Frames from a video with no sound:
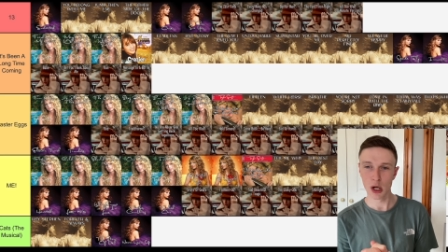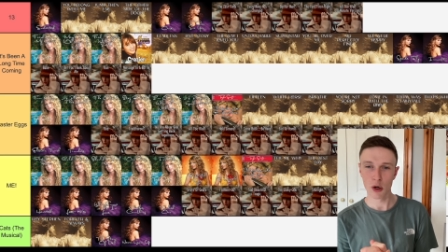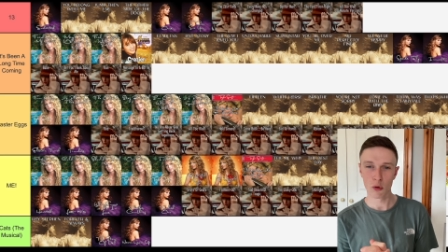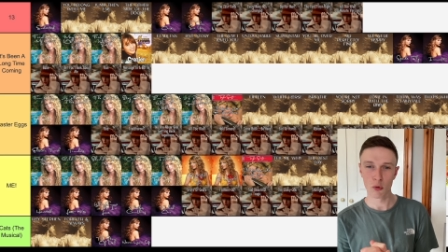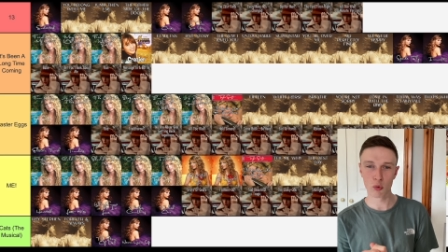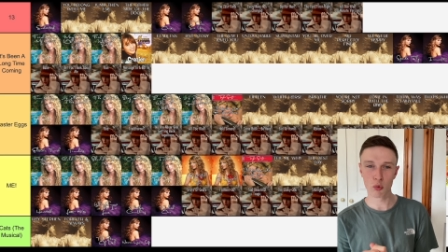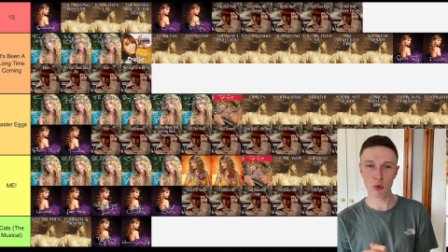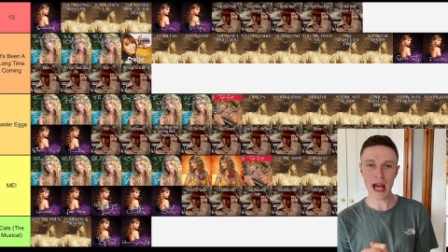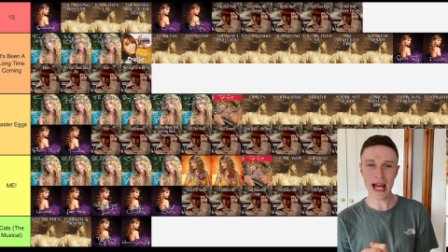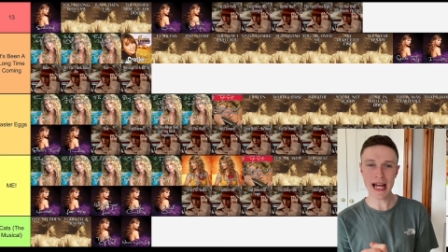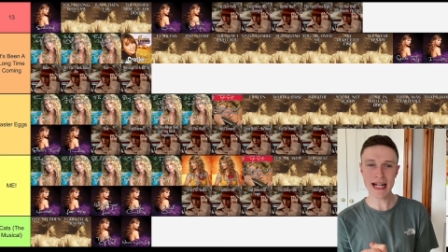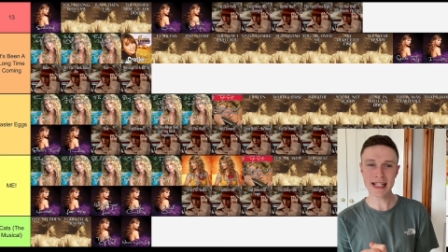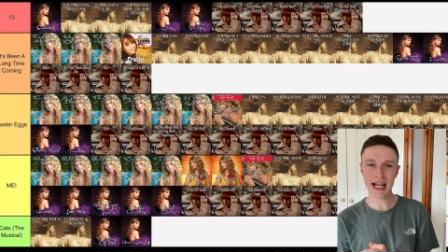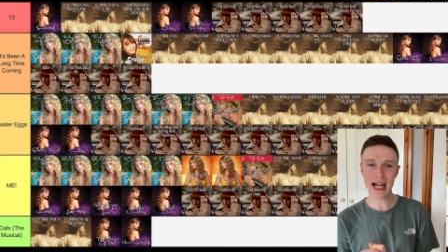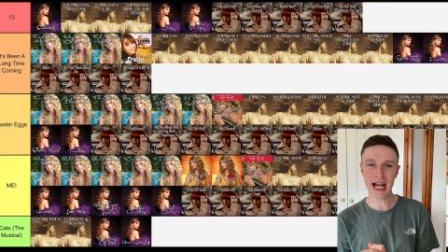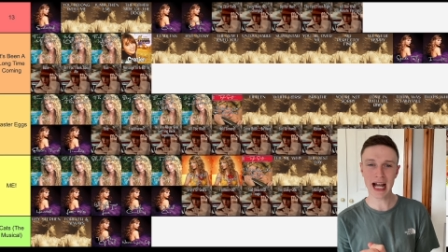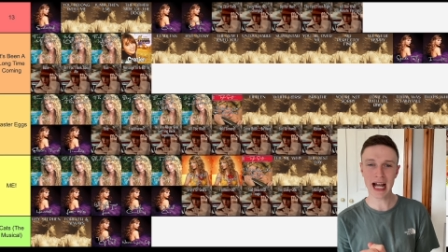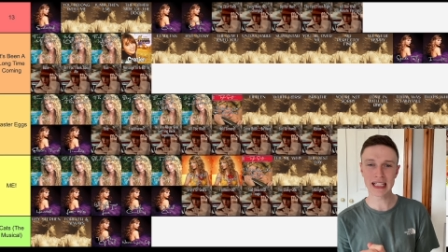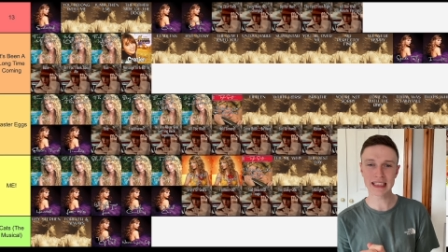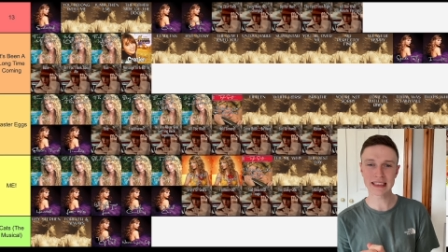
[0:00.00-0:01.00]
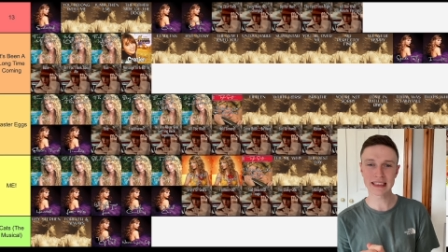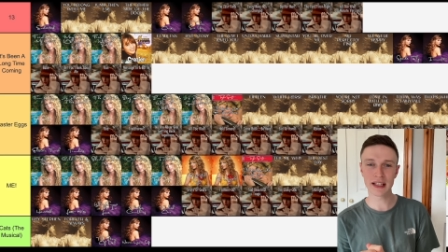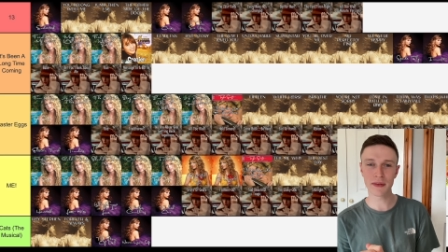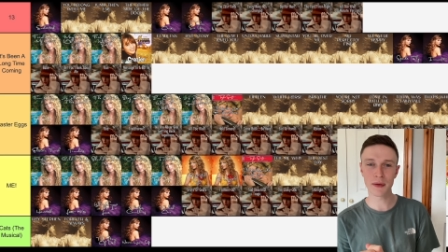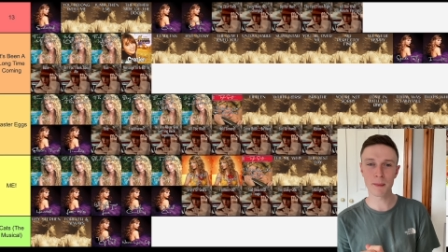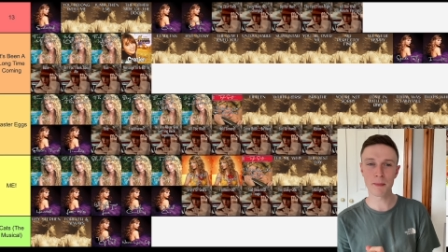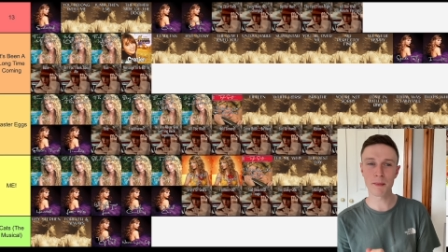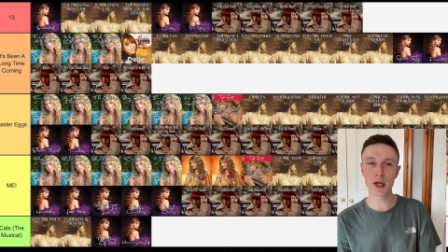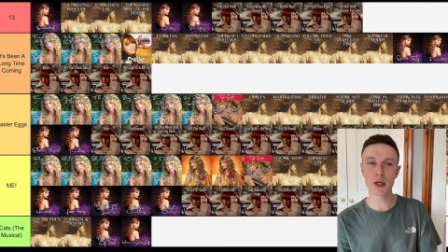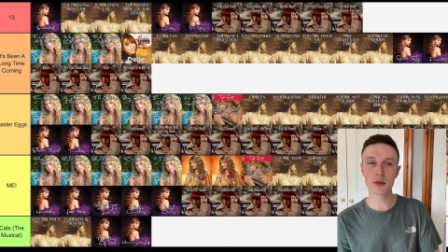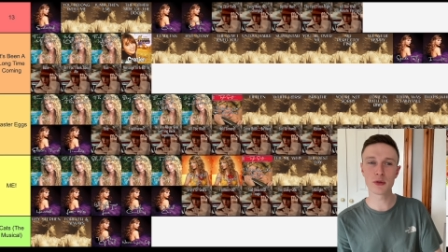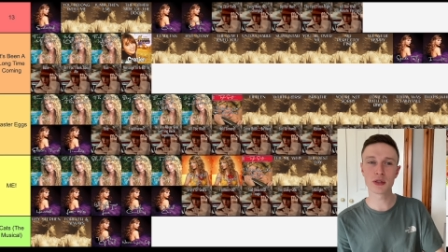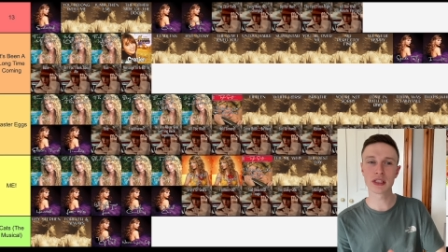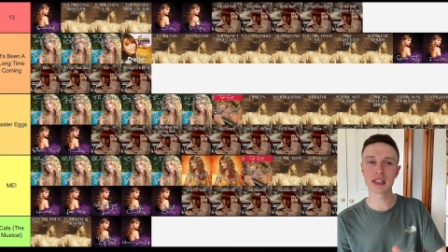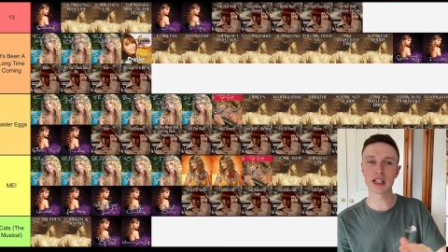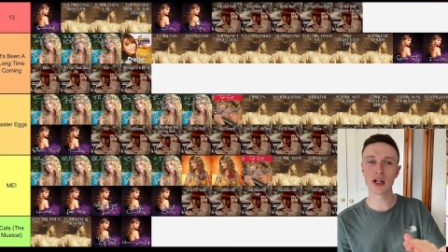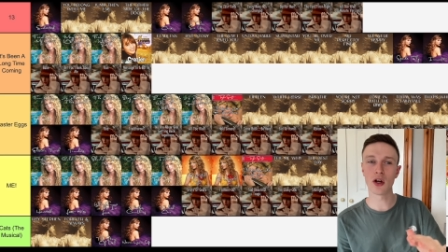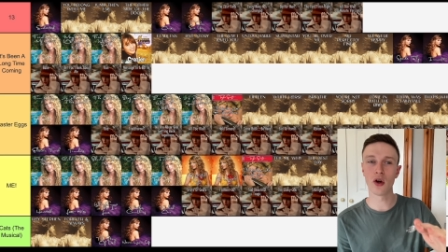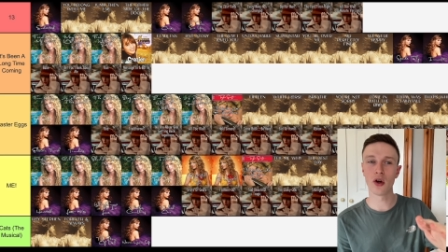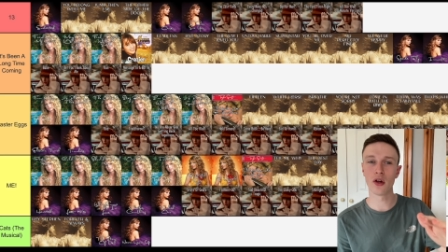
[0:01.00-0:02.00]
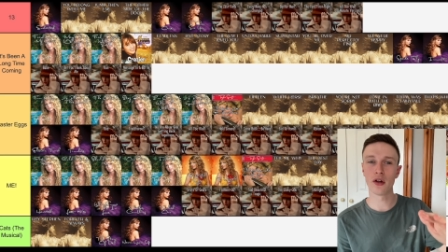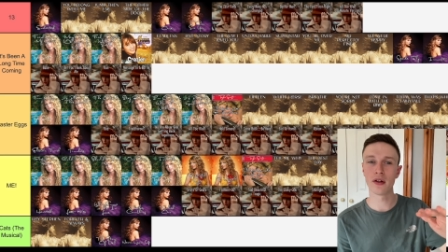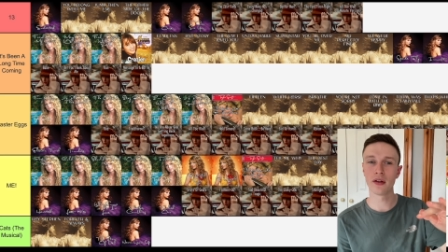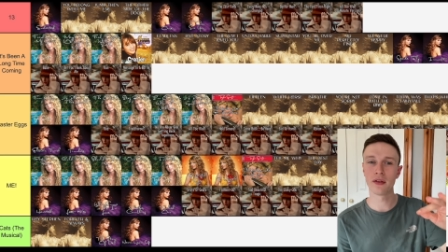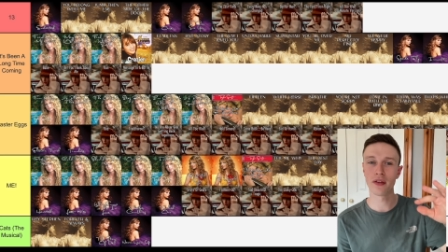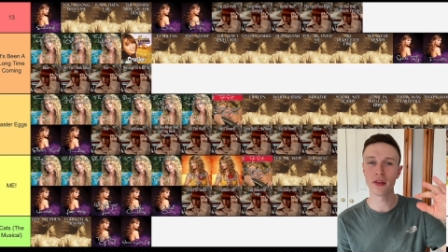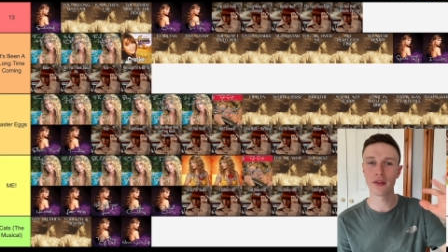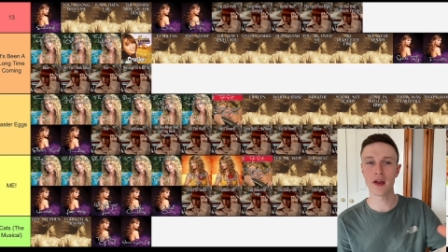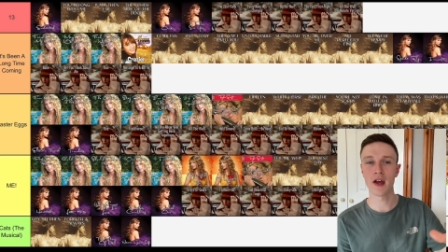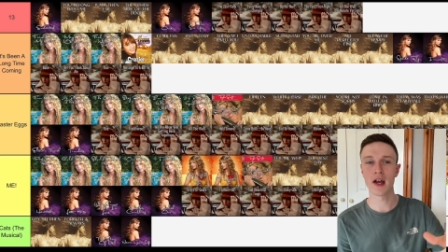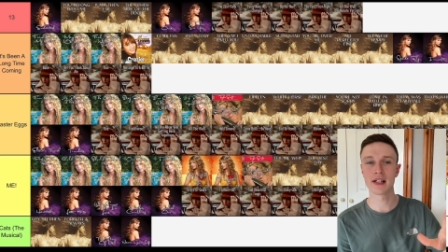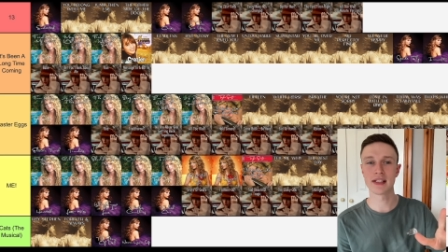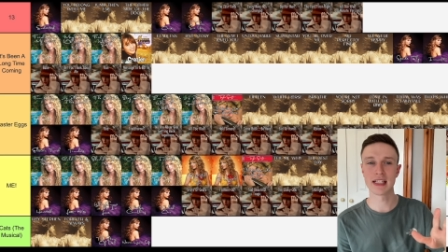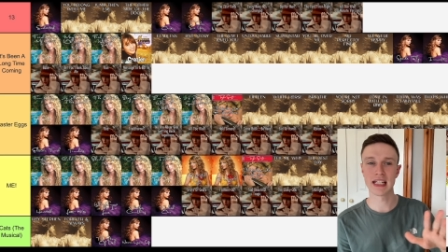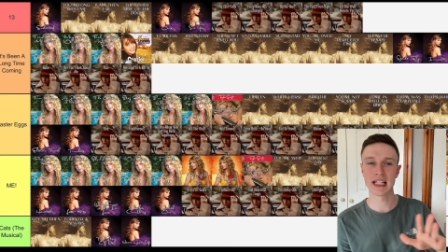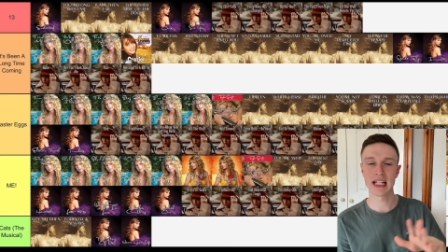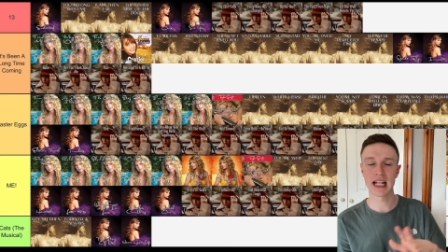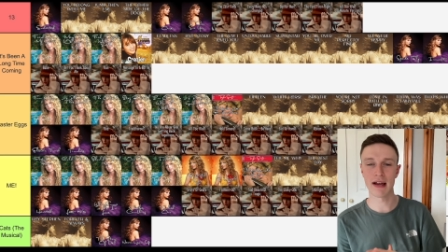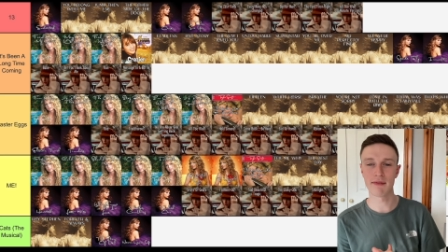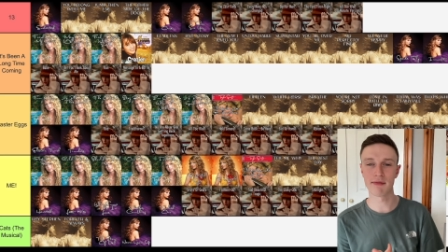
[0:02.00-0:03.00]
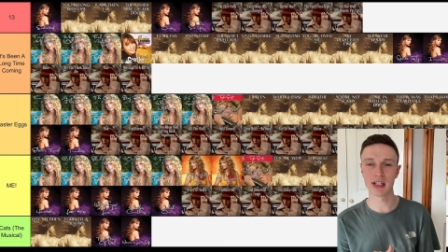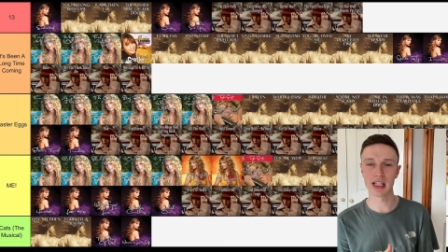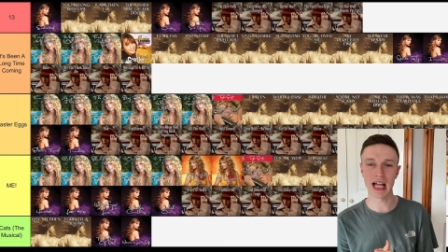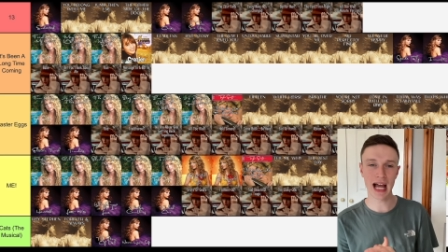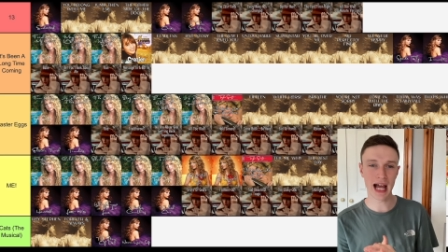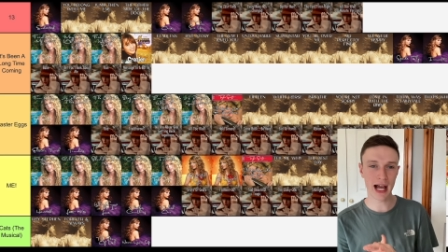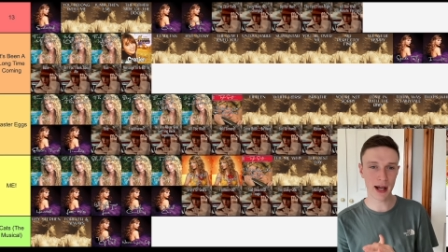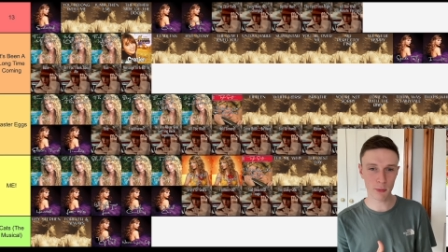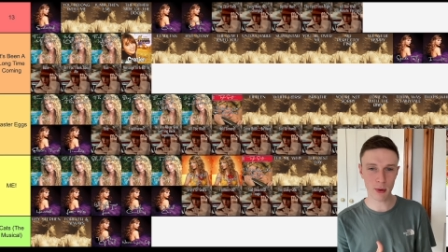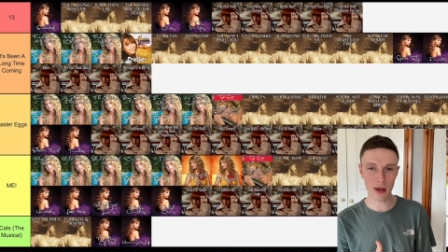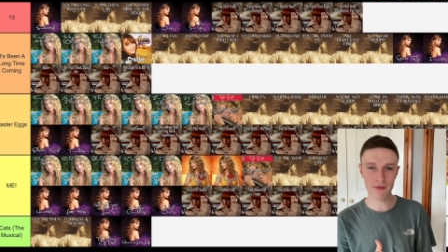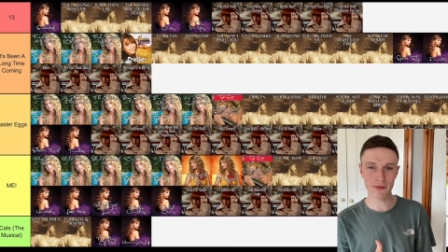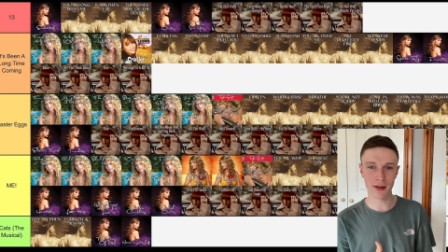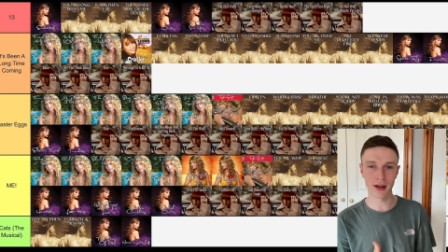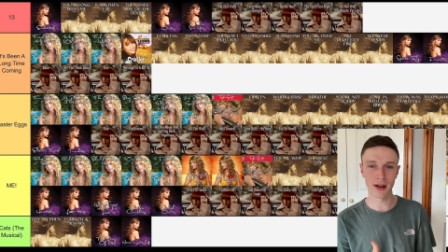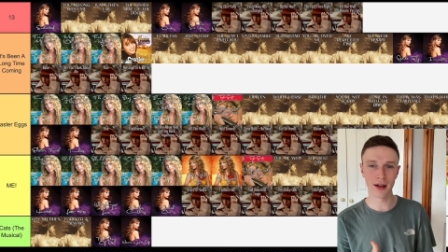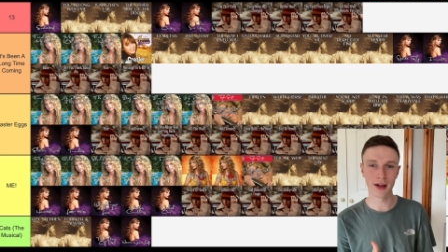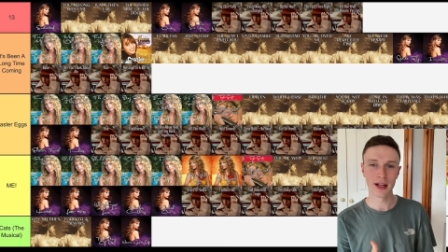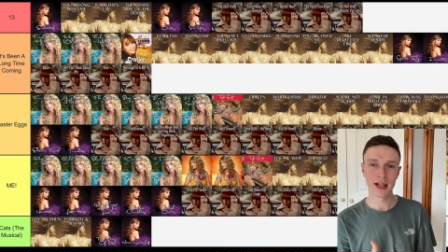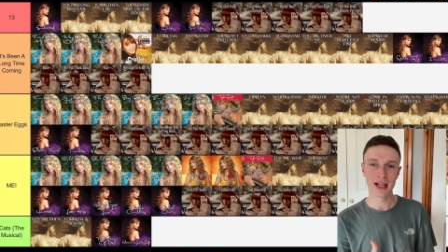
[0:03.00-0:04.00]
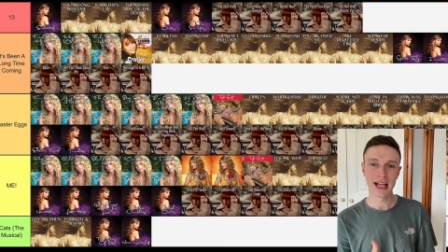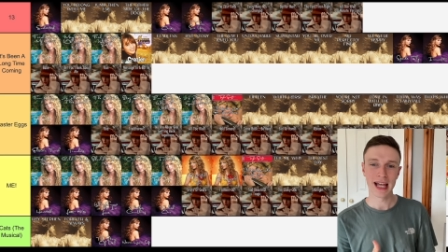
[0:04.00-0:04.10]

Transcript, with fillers: Red has the most on the 13 level, however,